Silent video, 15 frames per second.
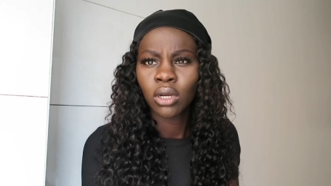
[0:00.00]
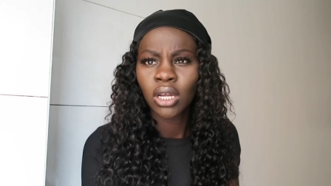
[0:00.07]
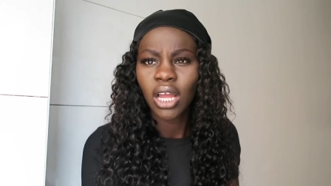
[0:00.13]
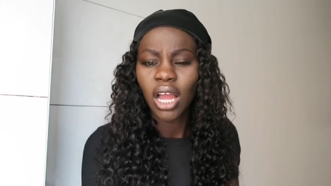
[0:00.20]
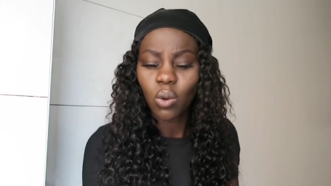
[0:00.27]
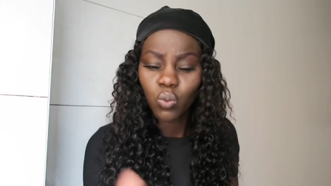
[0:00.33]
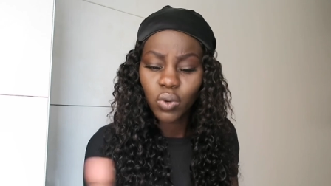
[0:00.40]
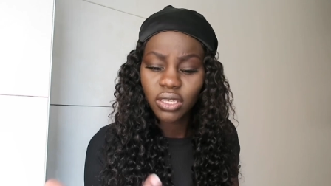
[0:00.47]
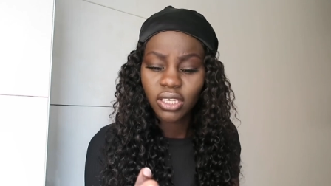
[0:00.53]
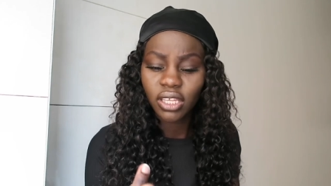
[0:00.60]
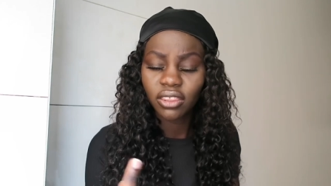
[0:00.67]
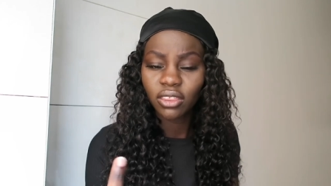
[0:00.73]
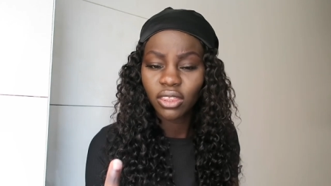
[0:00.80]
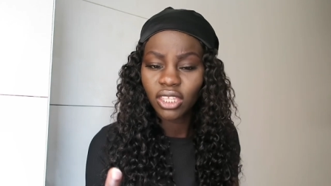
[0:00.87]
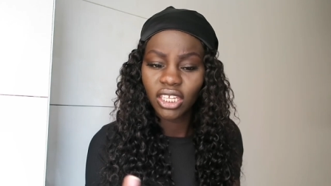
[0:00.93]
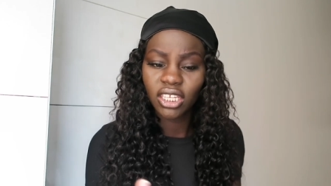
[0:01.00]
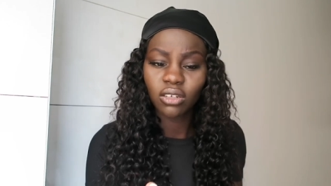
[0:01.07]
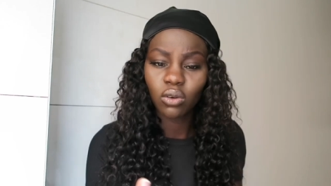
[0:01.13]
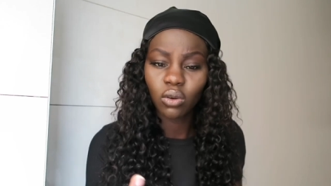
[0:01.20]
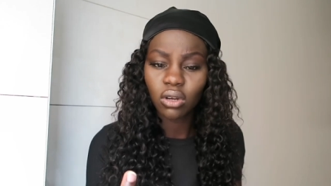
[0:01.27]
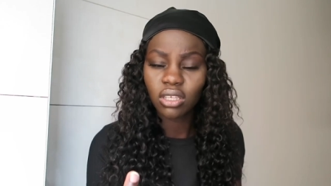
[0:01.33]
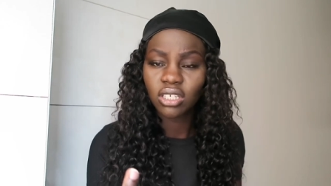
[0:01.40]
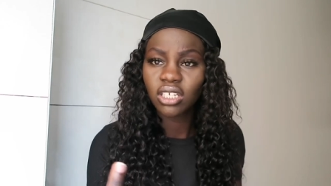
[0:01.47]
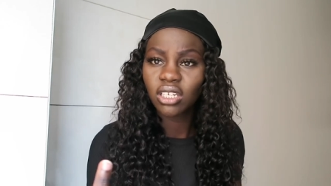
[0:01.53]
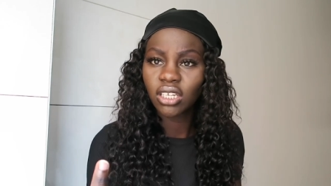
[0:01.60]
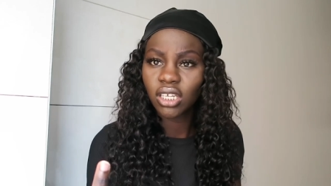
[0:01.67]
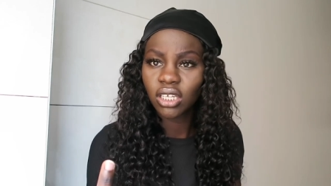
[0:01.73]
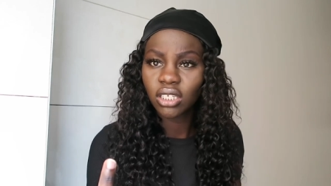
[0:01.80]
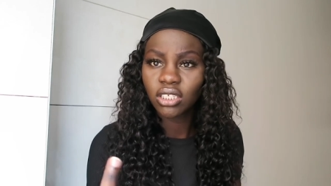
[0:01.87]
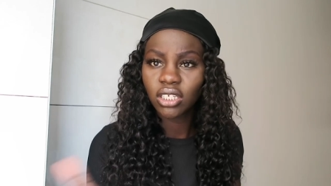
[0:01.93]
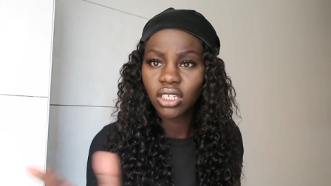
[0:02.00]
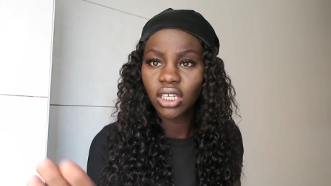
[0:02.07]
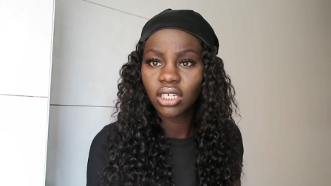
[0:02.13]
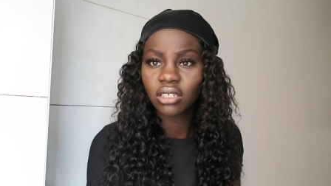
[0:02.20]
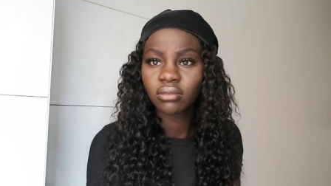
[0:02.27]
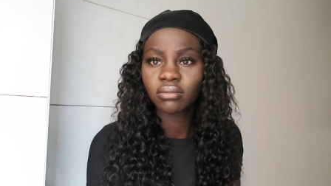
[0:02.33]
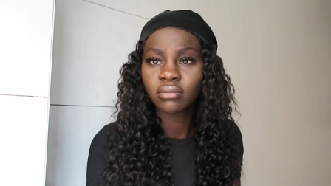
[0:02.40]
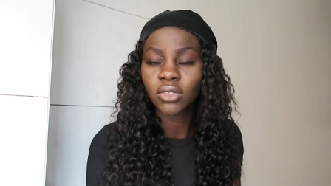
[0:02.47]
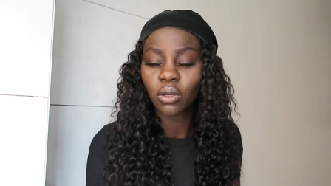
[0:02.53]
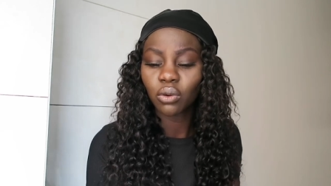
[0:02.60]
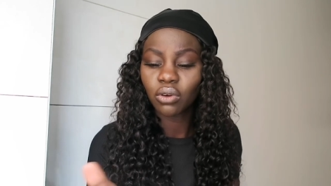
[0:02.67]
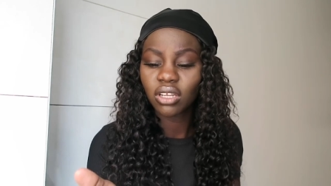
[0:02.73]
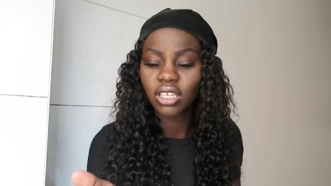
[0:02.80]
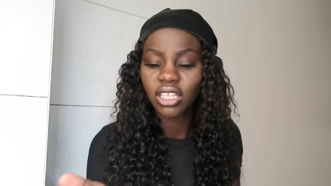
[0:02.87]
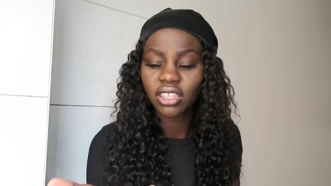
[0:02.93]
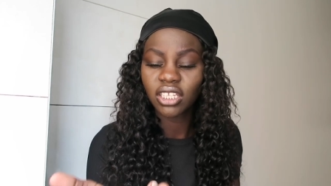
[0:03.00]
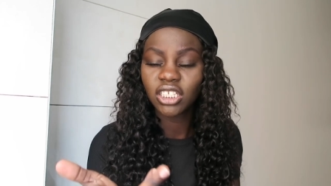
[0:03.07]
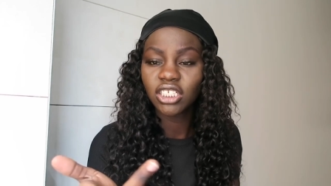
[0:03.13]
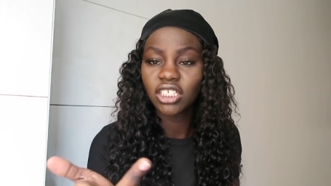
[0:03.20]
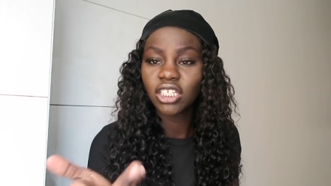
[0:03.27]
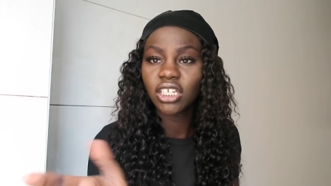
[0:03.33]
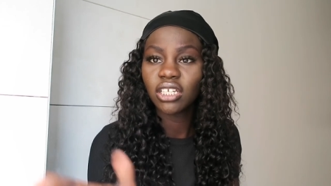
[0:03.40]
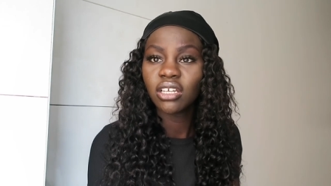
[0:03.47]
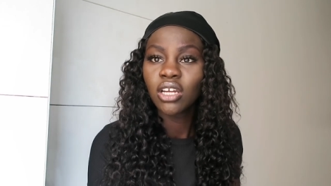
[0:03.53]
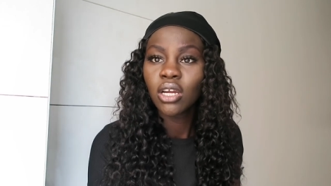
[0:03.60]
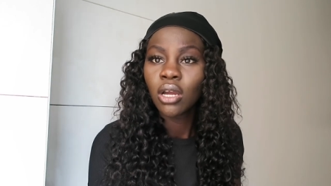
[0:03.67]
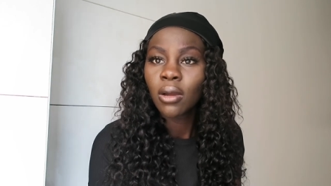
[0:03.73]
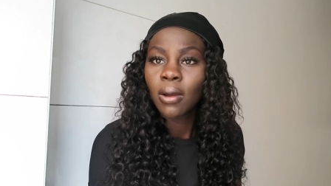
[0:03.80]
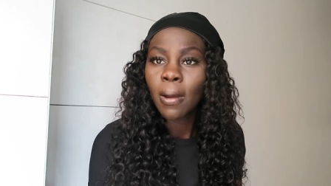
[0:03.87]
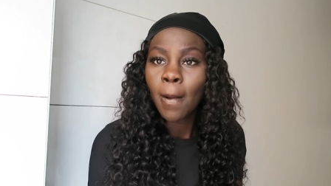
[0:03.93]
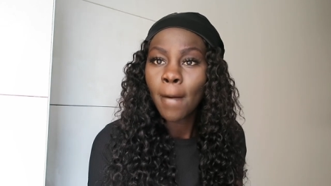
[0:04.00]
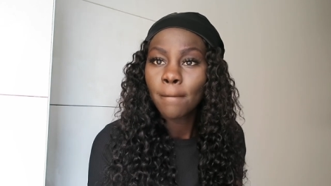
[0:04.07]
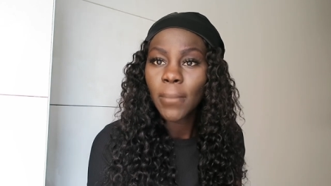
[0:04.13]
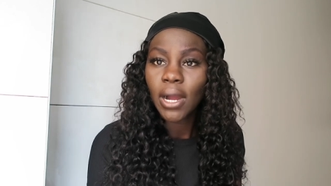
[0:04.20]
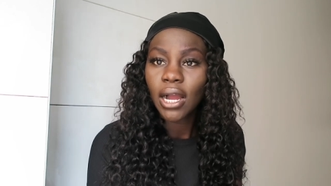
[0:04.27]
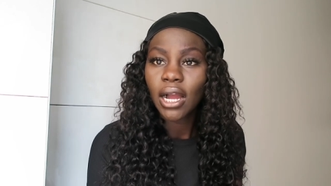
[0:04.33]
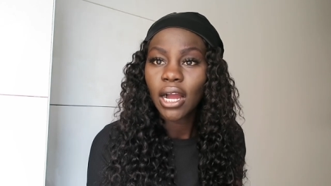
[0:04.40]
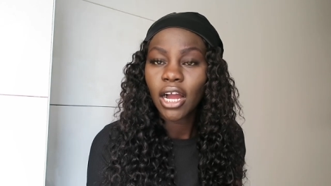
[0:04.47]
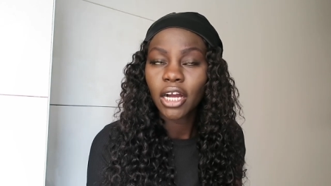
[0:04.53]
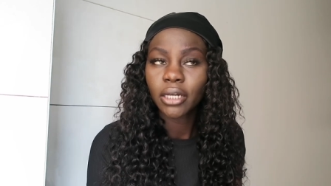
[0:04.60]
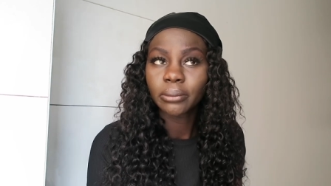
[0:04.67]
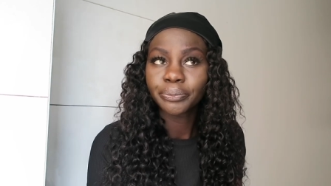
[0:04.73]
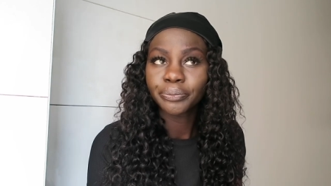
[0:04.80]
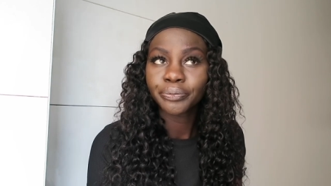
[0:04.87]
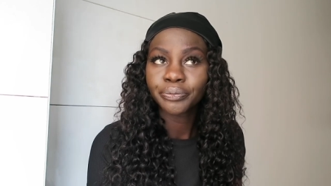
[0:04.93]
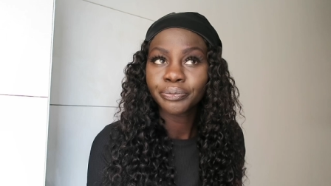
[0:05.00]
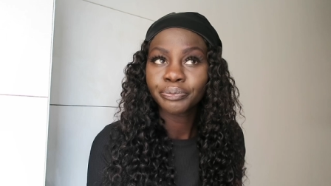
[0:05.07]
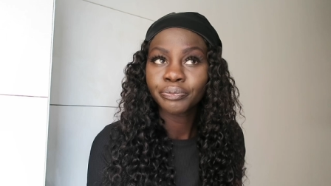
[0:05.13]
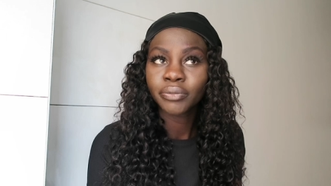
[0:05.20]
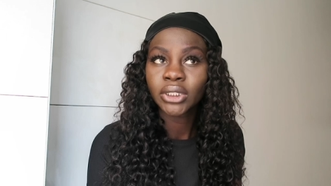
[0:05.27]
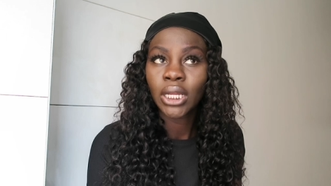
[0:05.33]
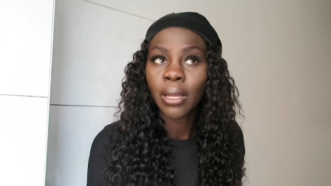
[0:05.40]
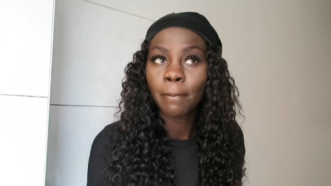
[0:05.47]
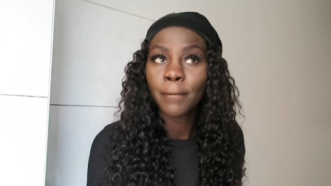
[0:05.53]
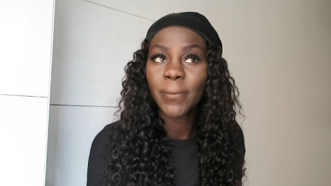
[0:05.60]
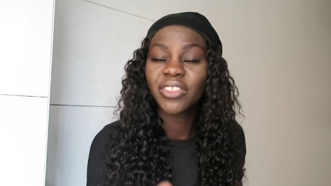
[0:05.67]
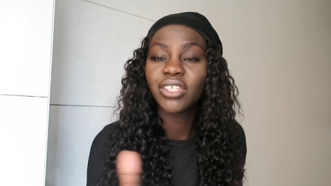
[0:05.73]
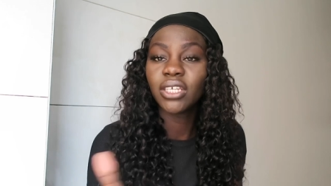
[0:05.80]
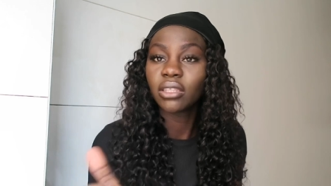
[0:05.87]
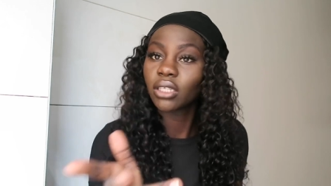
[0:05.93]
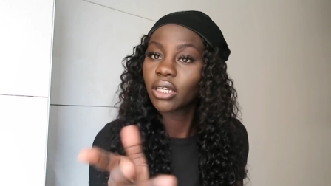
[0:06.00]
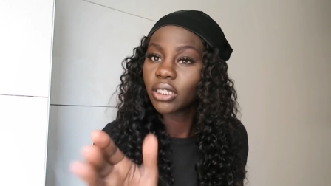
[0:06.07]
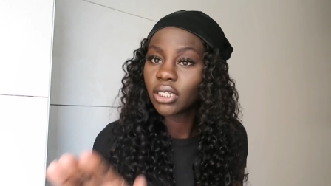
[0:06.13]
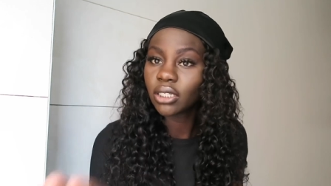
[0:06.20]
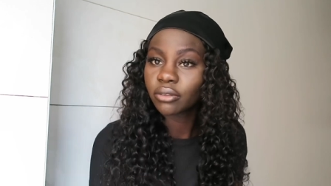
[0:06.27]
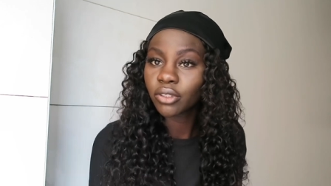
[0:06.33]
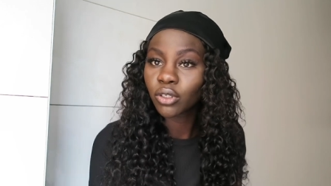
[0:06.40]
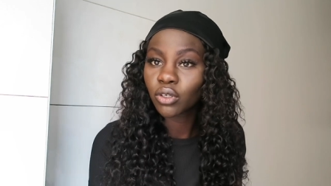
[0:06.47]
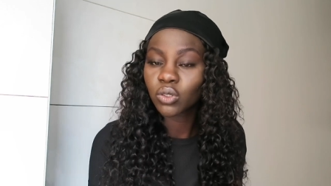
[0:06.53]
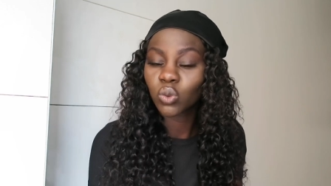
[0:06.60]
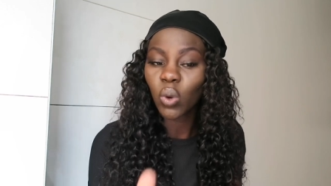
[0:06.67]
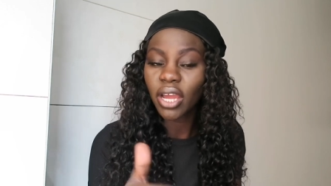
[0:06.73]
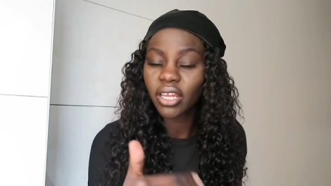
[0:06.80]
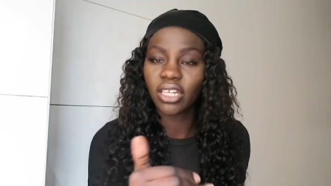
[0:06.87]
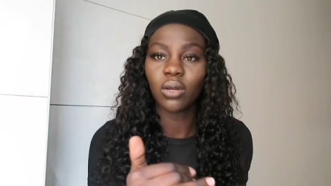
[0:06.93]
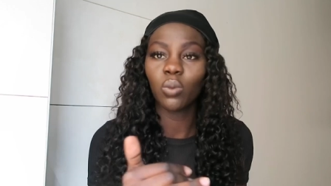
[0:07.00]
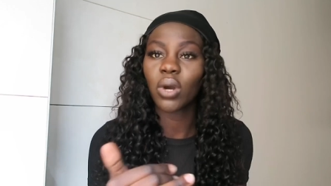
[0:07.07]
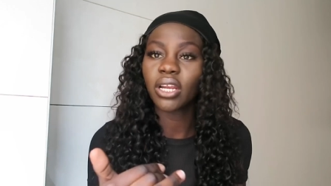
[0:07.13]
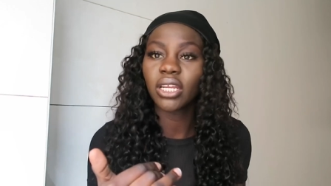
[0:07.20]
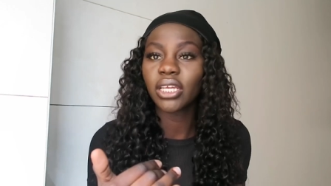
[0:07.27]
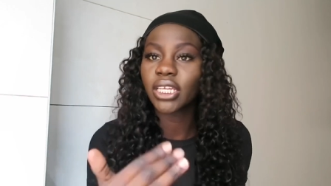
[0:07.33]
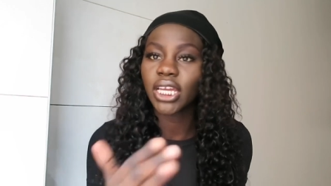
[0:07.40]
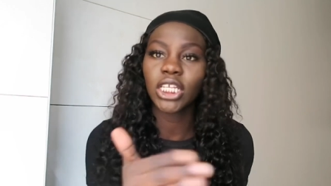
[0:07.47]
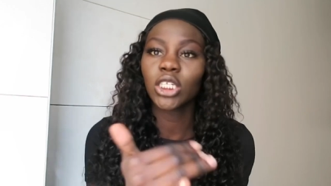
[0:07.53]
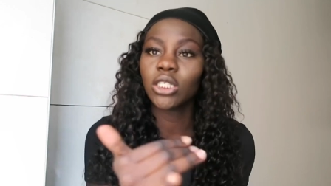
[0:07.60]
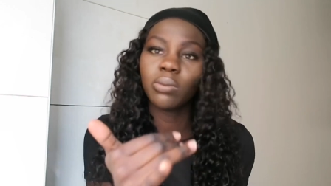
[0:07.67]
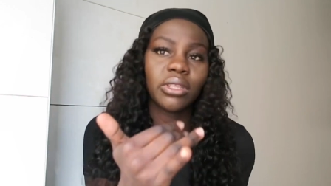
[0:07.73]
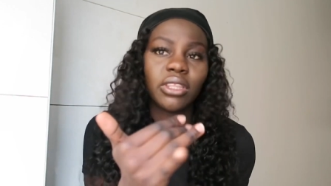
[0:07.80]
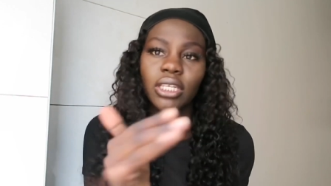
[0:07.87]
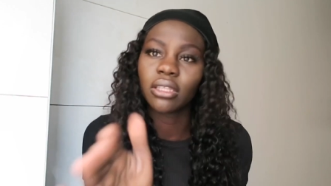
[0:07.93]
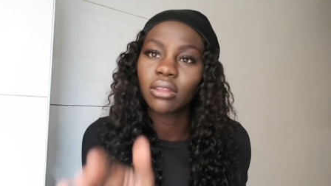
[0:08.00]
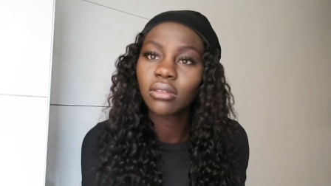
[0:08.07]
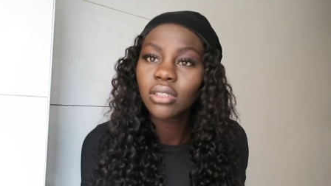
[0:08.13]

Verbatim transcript: I'm with nyan ten kor chidi chidi, kor nyan chidi, but um, but you cause why why you actually but yet?